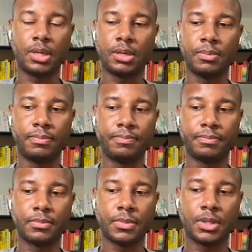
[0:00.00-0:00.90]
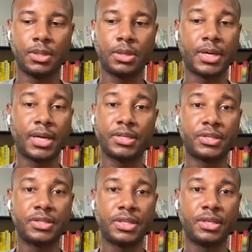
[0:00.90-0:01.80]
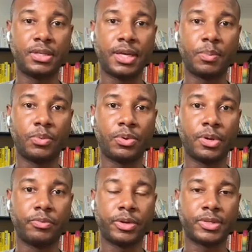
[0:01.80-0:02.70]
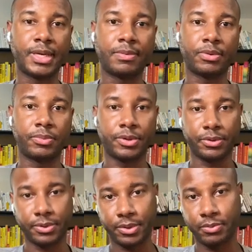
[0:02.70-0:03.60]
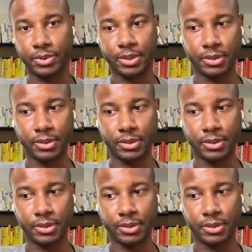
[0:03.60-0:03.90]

kind of just see like more in real time what we're doing,